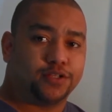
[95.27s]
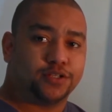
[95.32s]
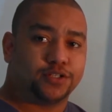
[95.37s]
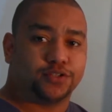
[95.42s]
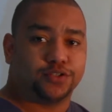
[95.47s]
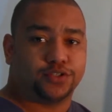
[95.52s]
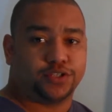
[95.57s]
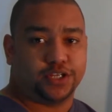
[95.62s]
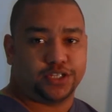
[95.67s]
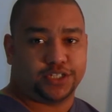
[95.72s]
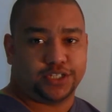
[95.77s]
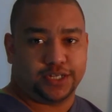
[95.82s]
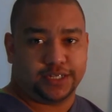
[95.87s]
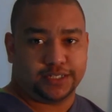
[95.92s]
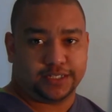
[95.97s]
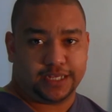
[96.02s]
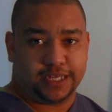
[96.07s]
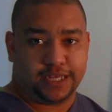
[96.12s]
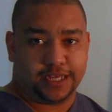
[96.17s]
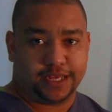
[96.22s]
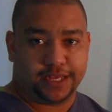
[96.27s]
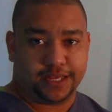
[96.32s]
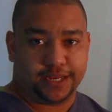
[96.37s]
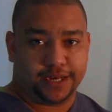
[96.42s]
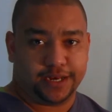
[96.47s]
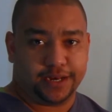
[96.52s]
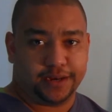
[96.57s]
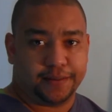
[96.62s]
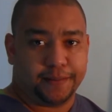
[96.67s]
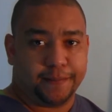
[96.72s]
So, such as
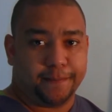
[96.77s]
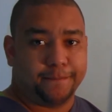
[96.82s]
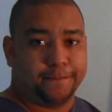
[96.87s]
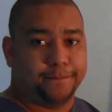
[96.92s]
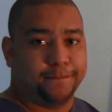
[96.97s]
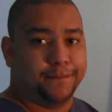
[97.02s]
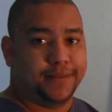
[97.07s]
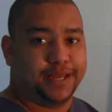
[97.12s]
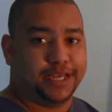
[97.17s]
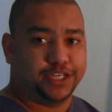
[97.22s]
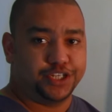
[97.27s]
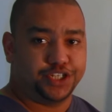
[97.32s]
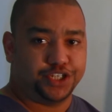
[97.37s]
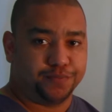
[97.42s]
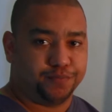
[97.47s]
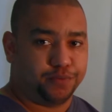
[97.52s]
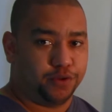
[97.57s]
in major